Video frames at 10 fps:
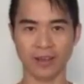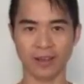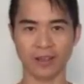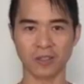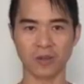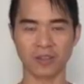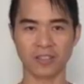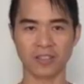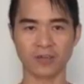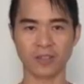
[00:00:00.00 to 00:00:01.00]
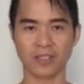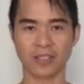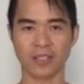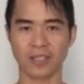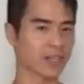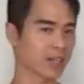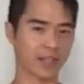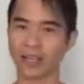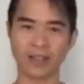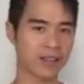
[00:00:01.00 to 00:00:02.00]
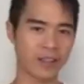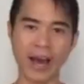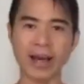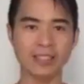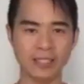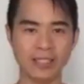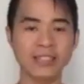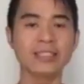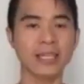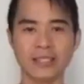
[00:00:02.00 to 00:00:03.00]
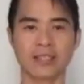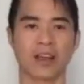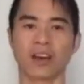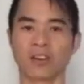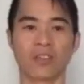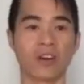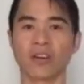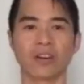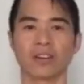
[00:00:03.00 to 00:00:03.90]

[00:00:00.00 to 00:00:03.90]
Do you hear the difference? In that sentence there,